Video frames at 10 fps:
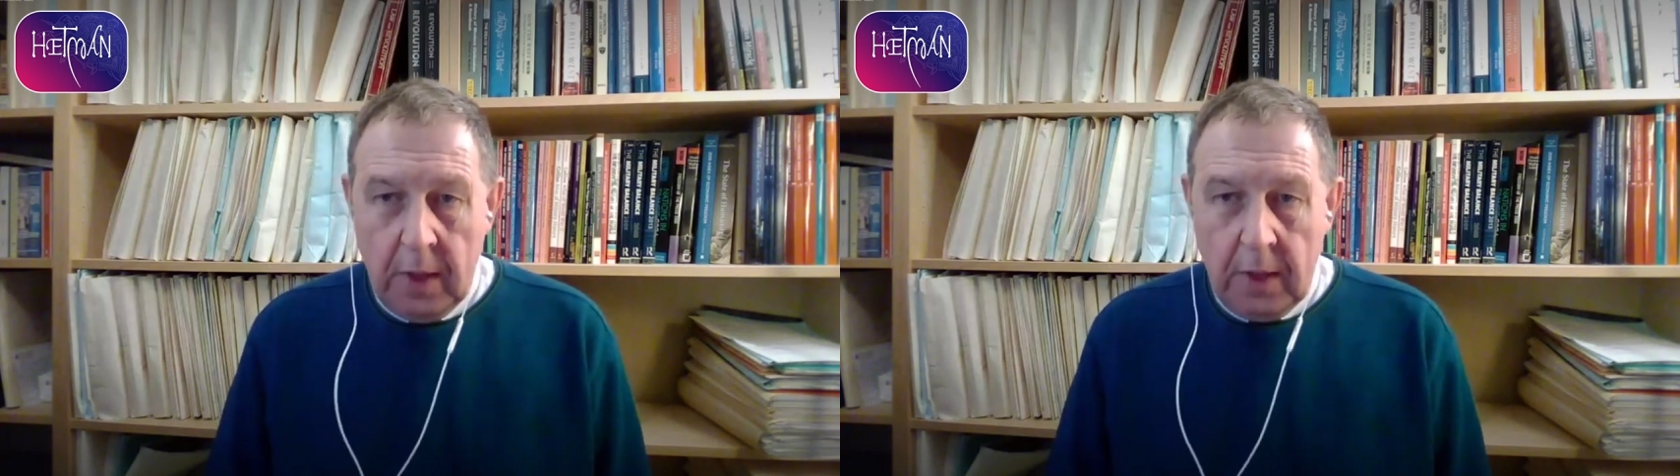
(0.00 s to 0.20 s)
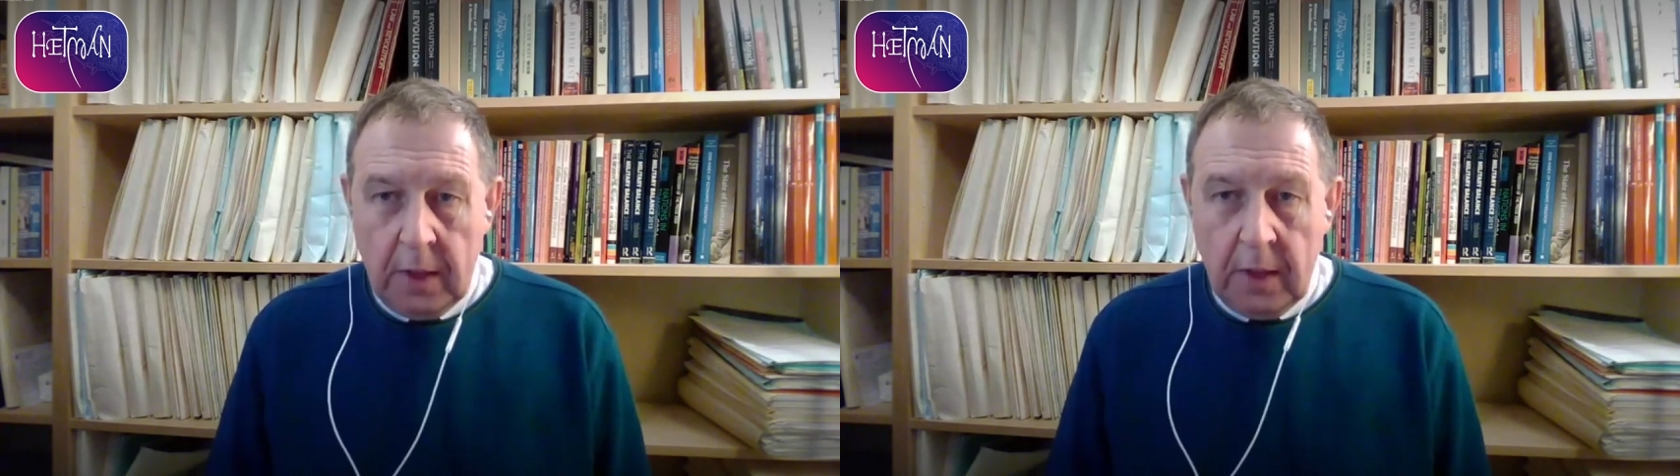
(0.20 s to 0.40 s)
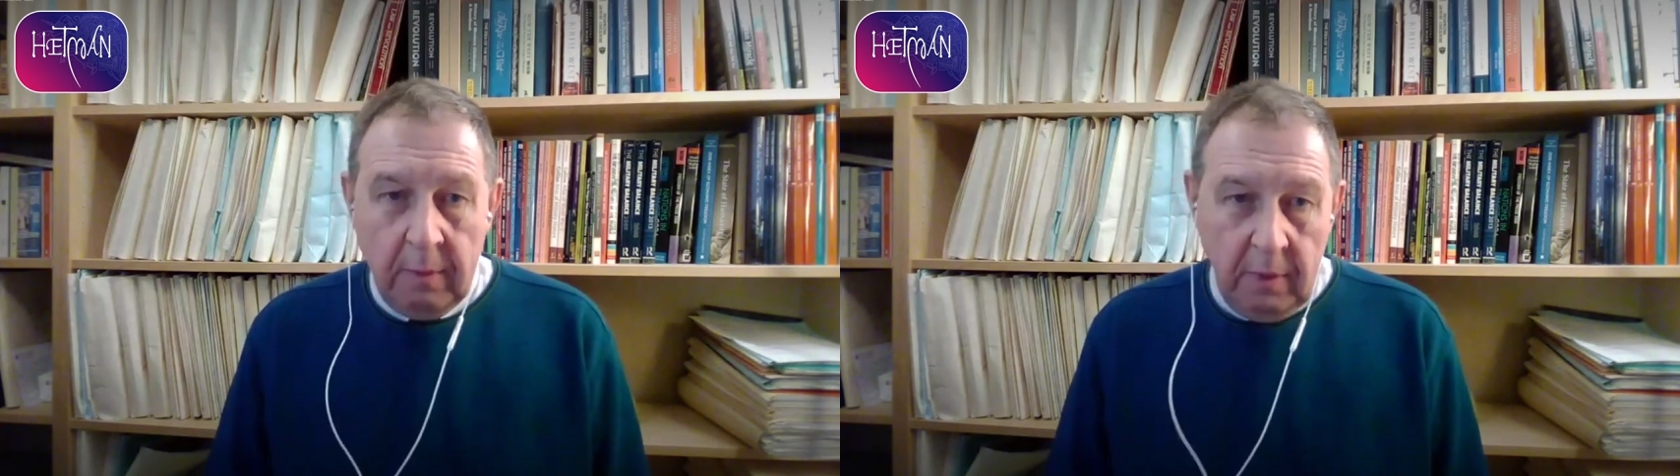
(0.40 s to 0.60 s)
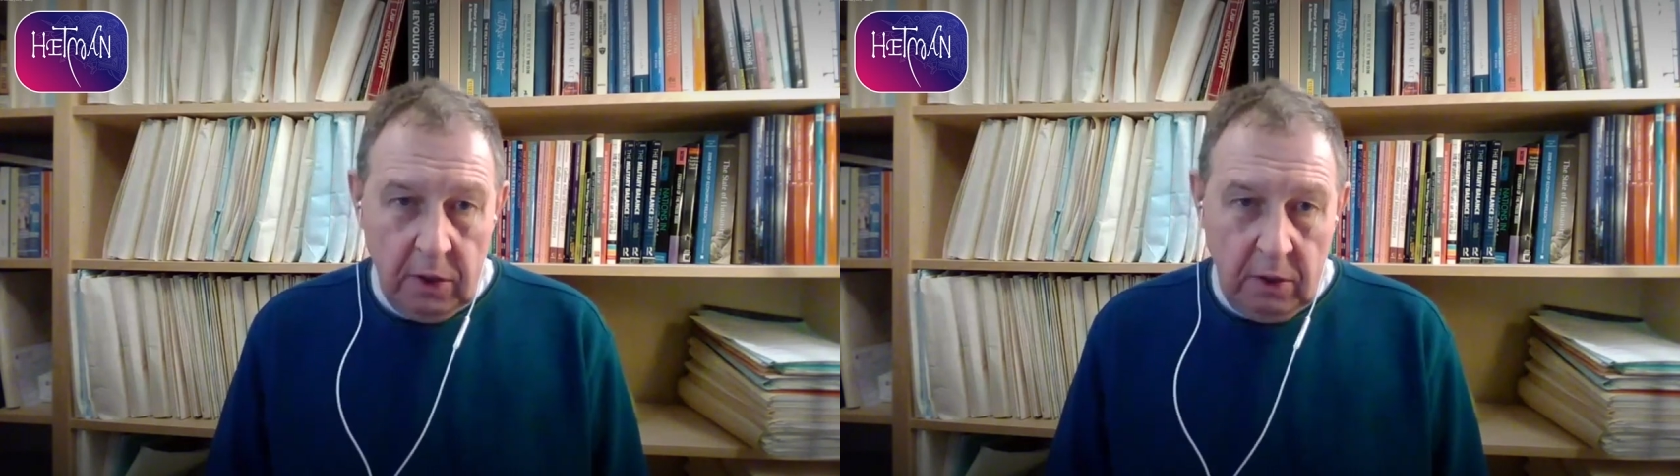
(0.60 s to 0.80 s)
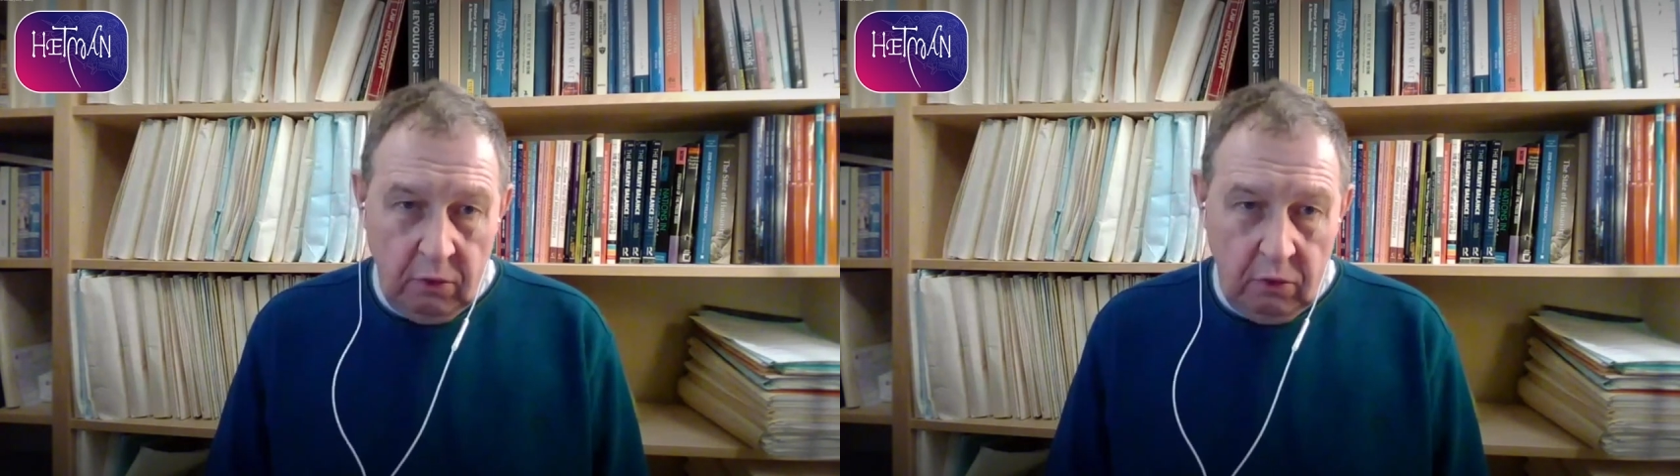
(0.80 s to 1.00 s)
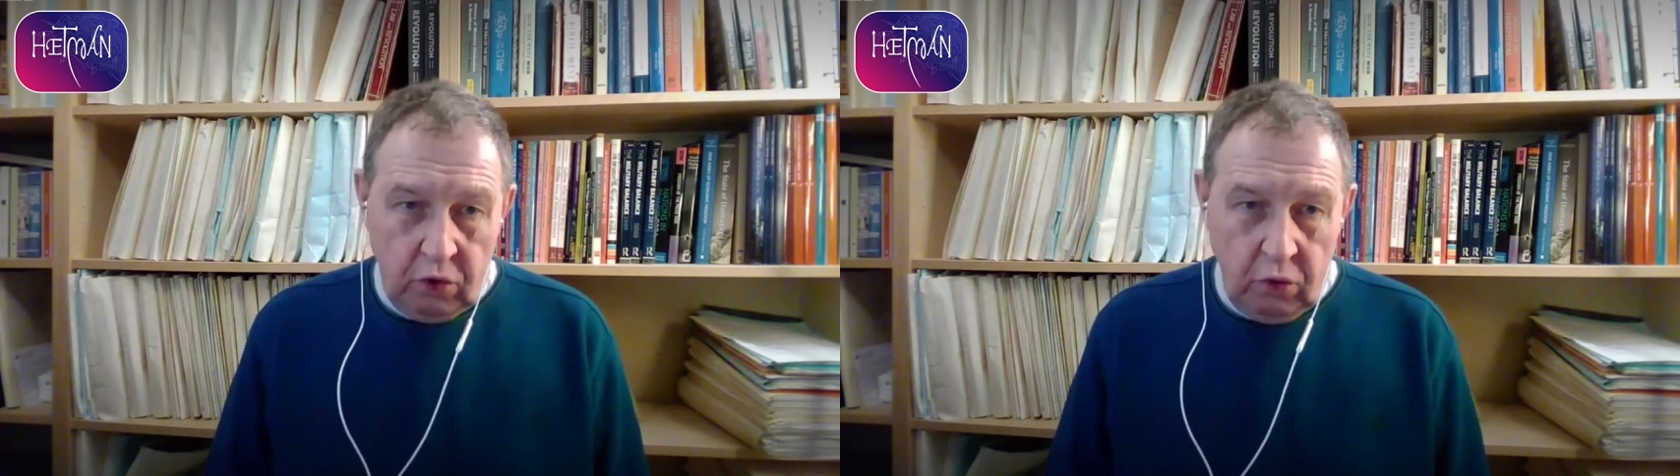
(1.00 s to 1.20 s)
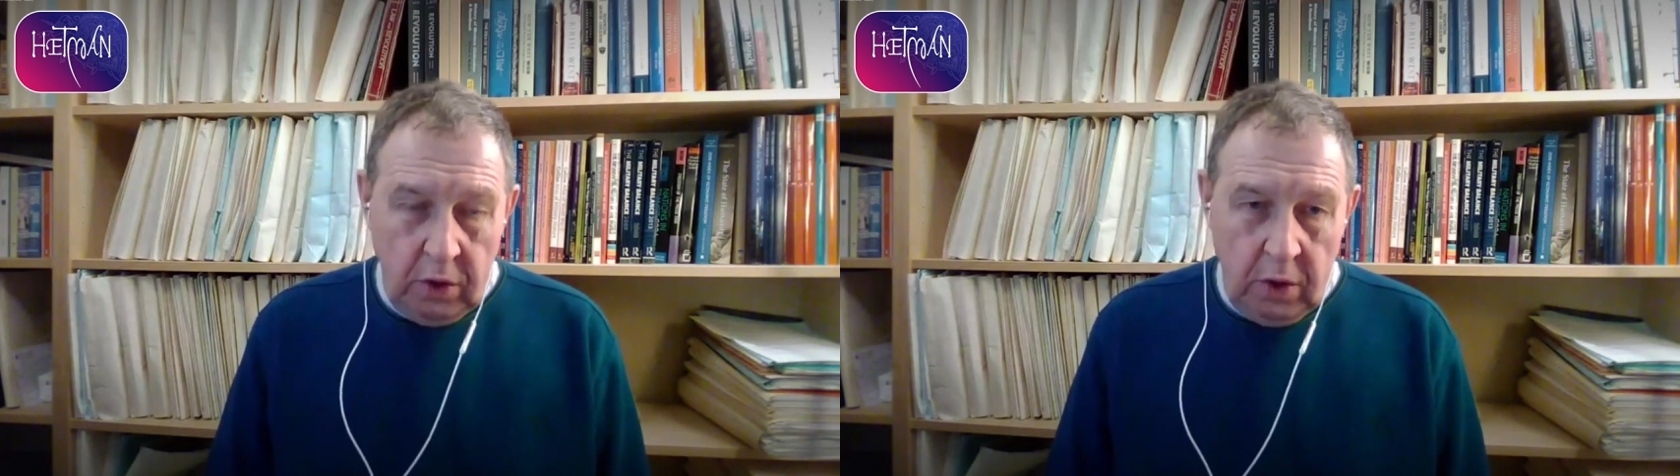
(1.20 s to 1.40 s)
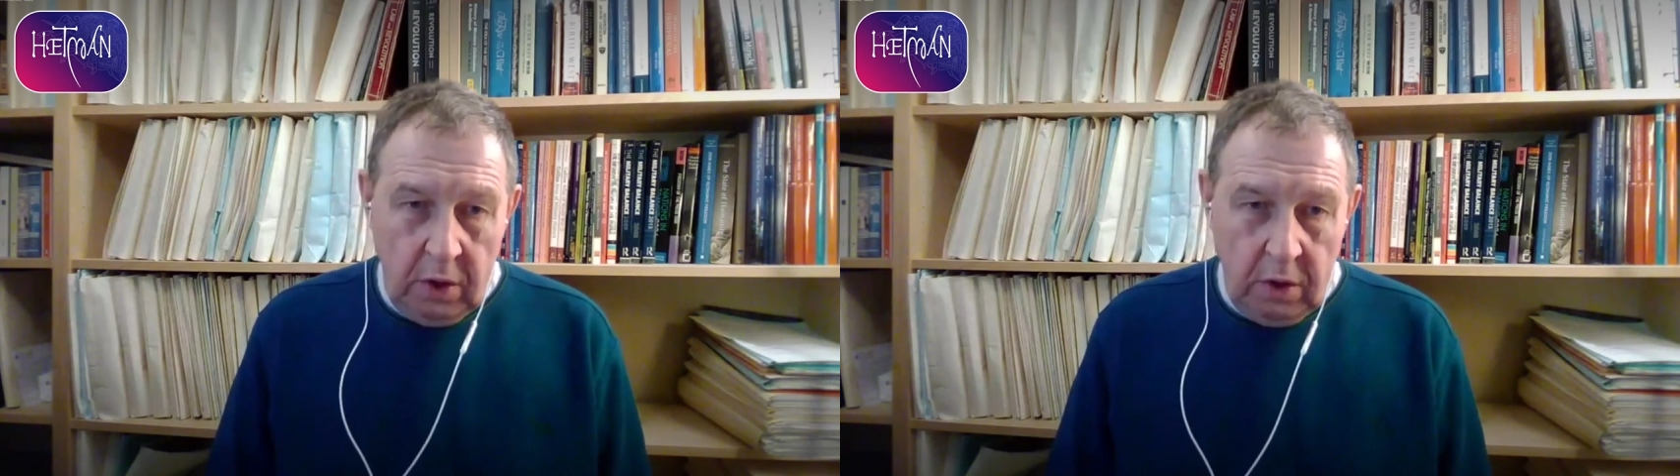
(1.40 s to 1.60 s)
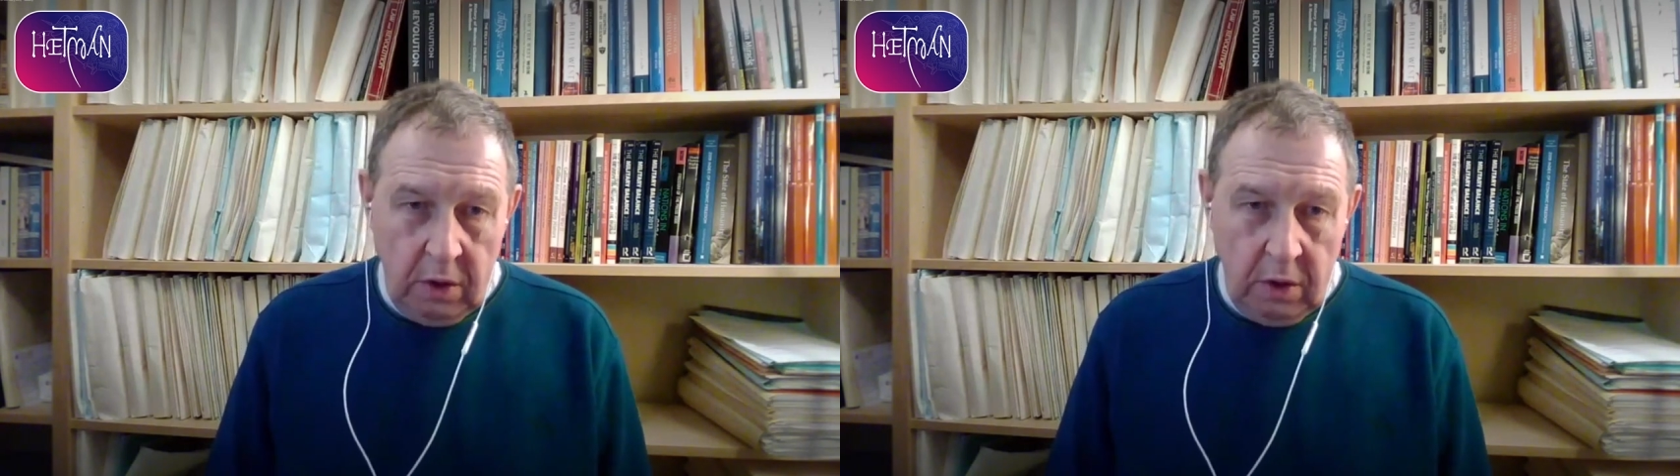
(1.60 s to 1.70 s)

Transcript: toasts, and